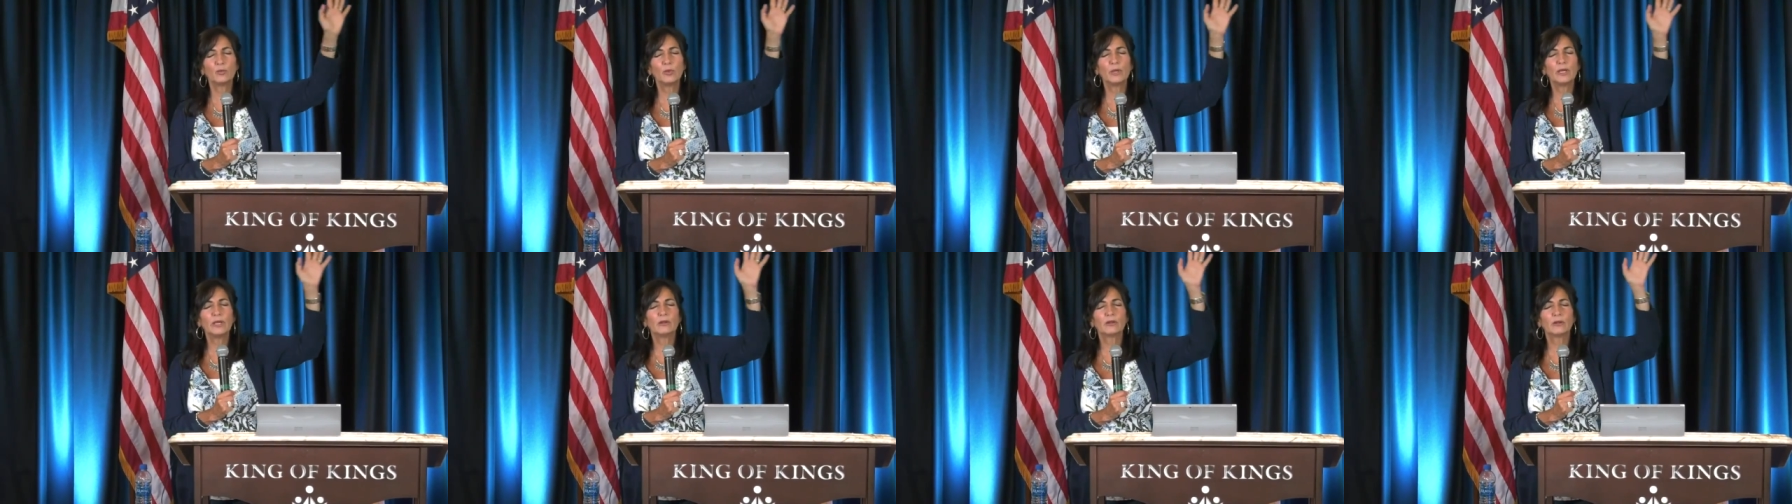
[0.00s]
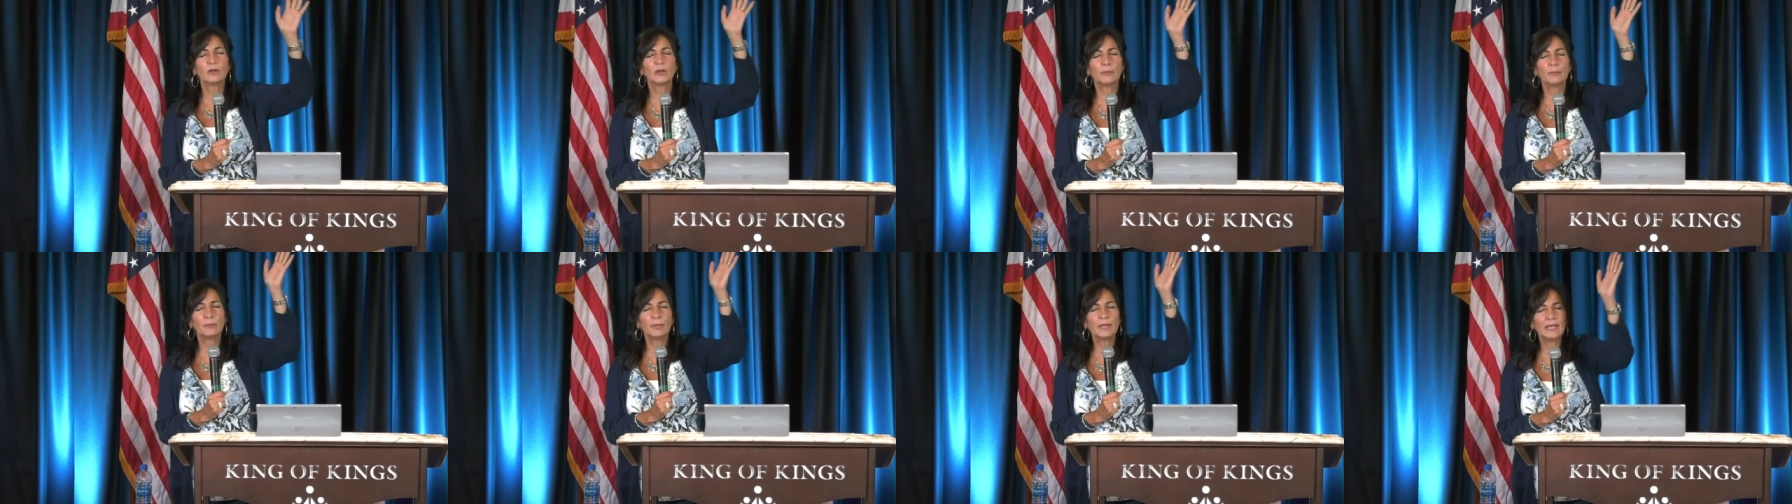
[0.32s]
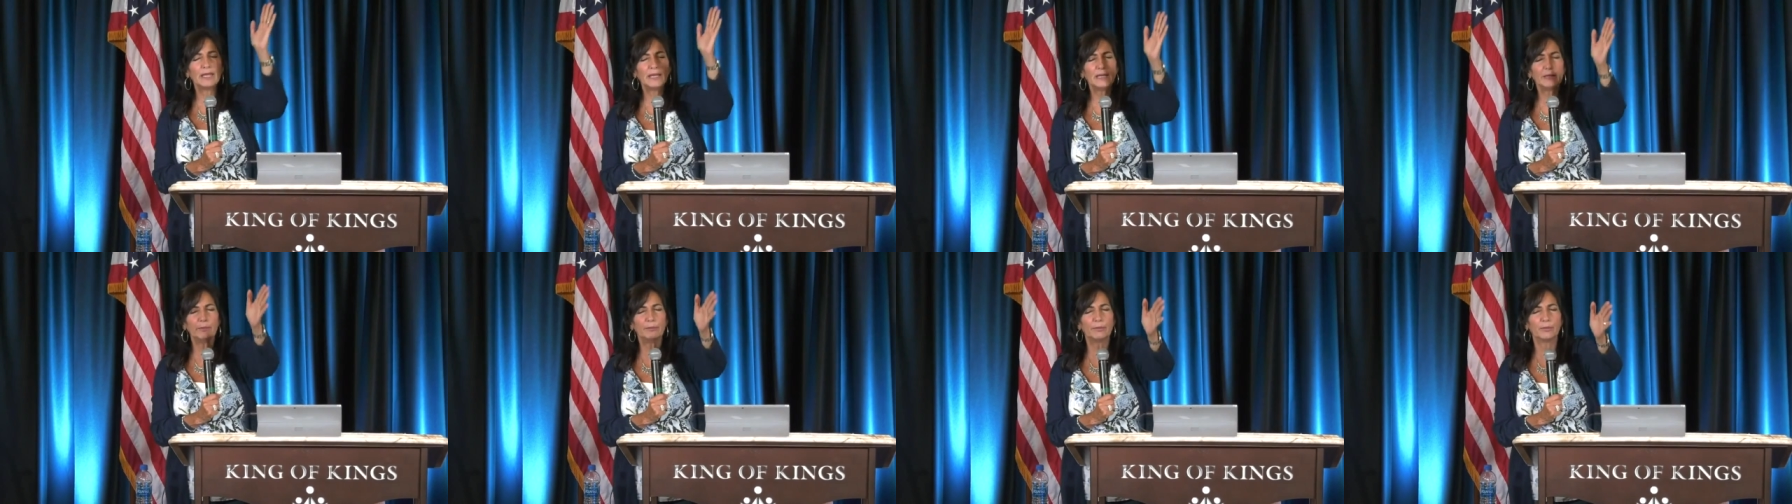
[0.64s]
That we are
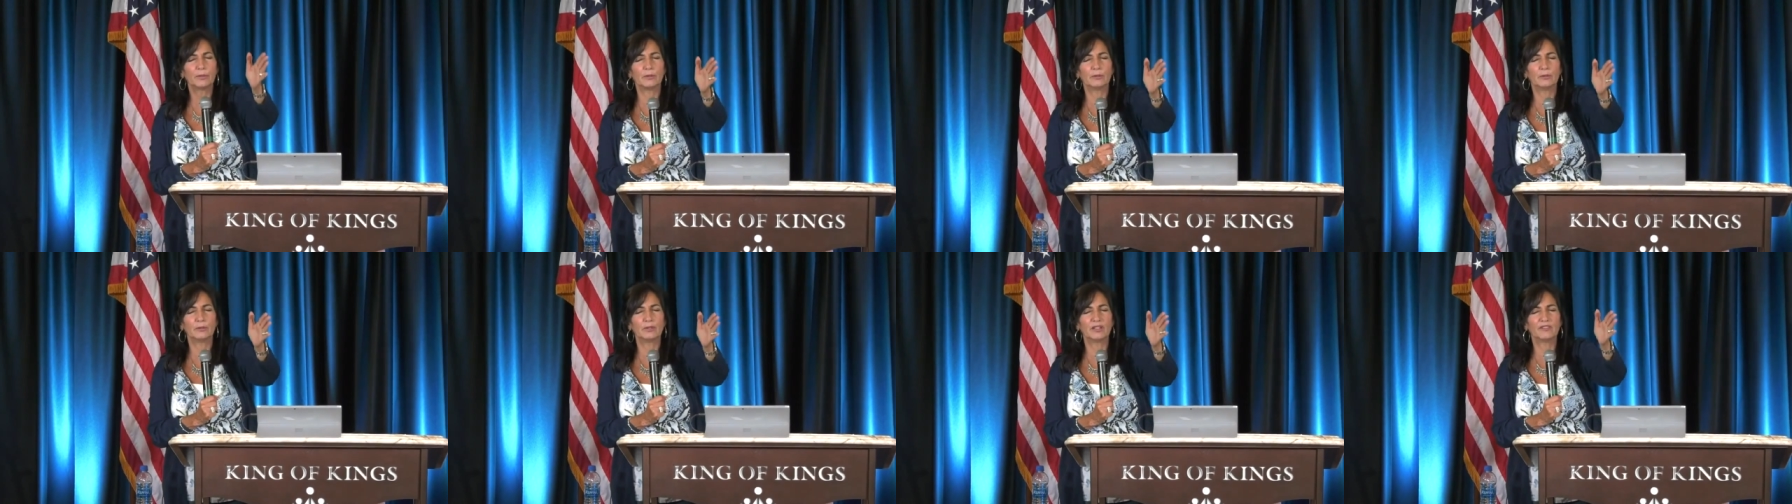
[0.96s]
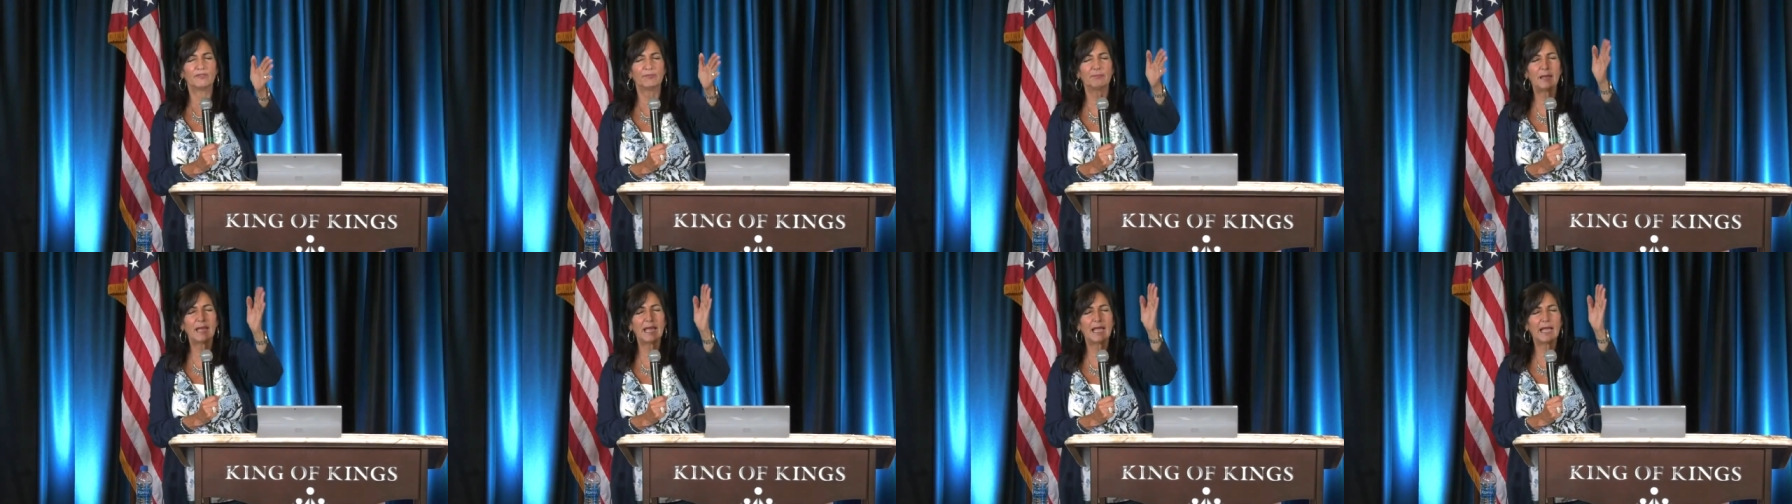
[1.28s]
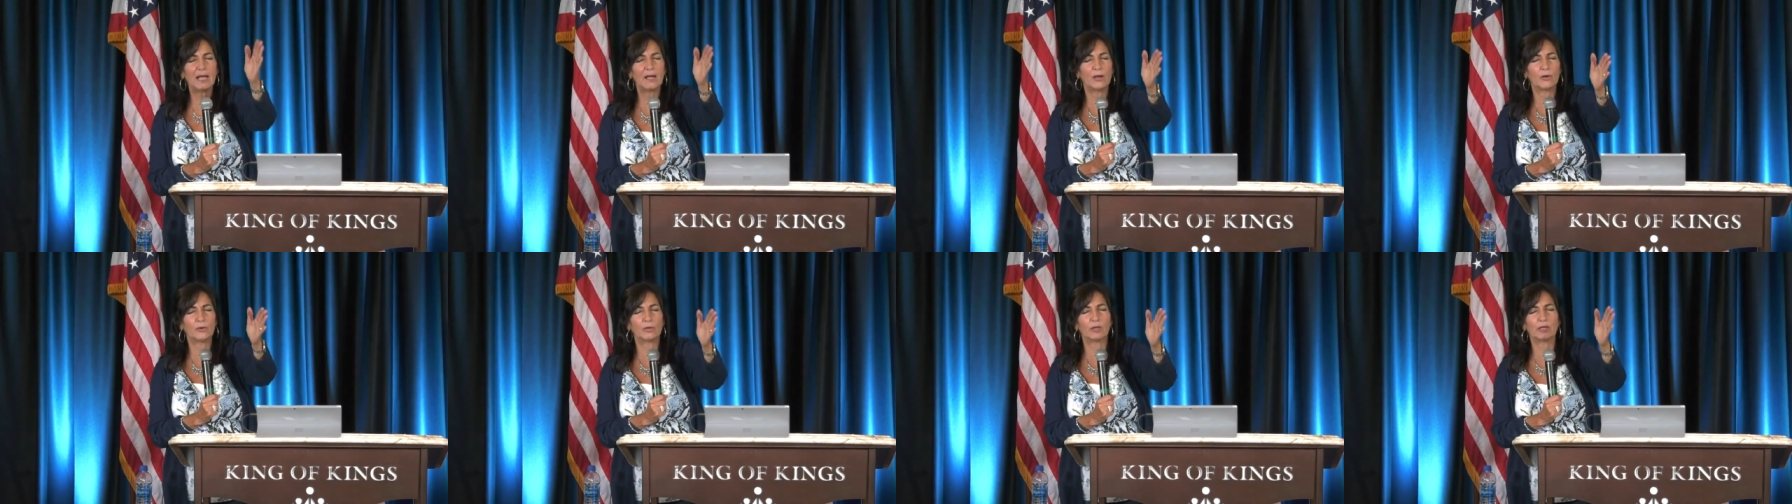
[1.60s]
a people of
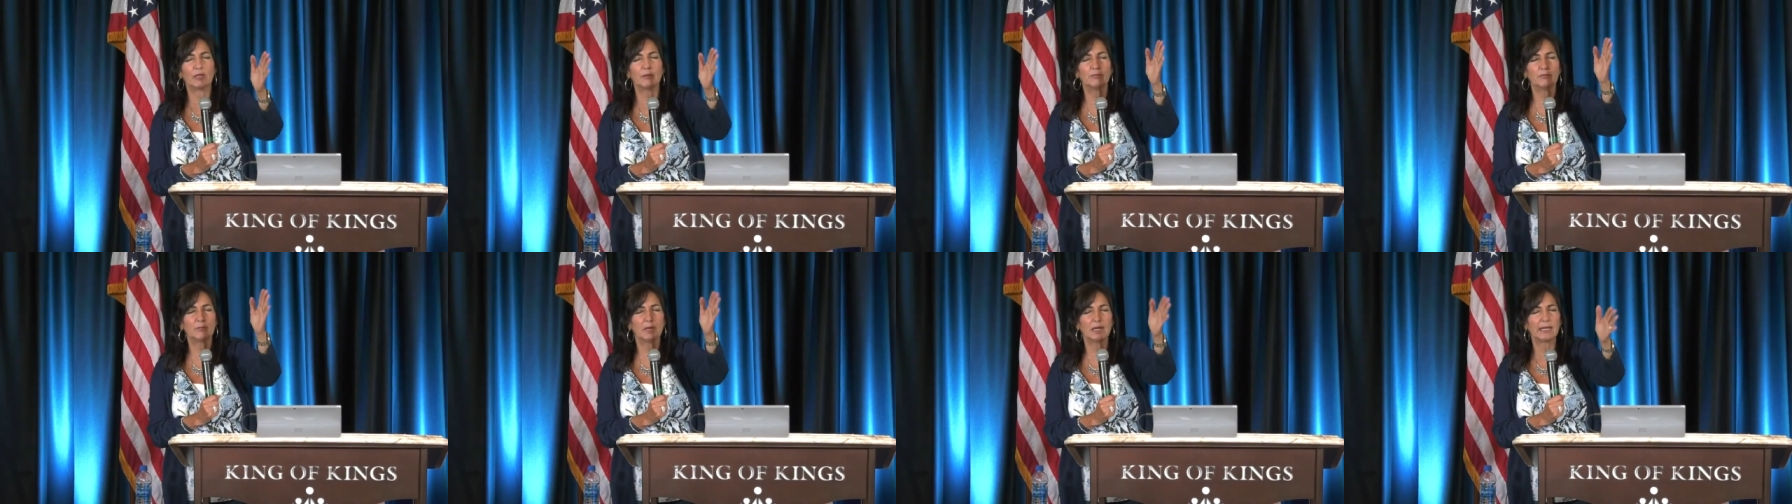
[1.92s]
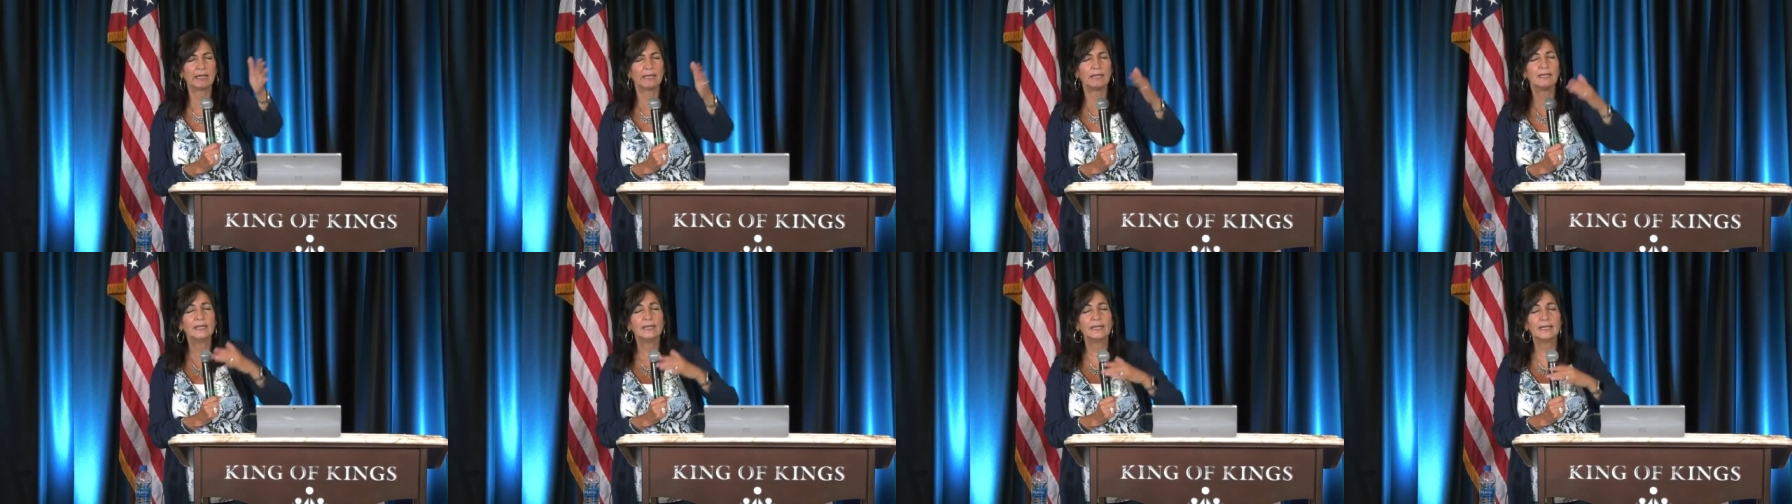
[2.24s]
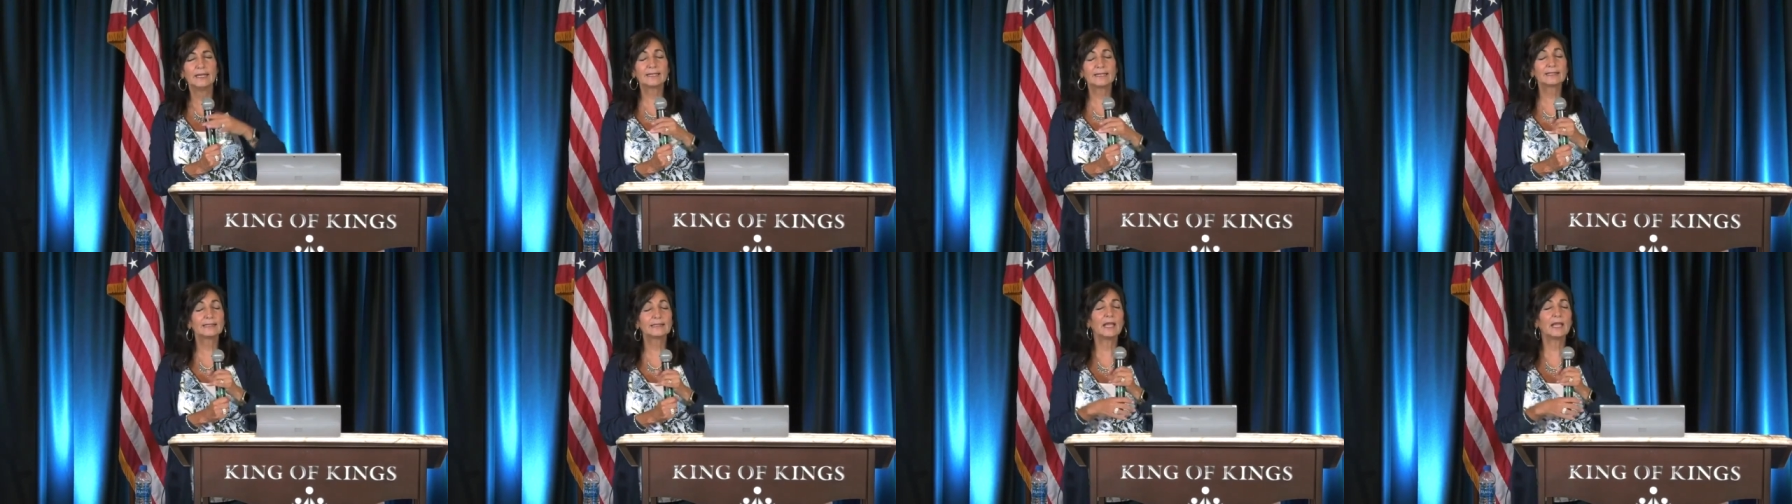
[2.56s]
power and might.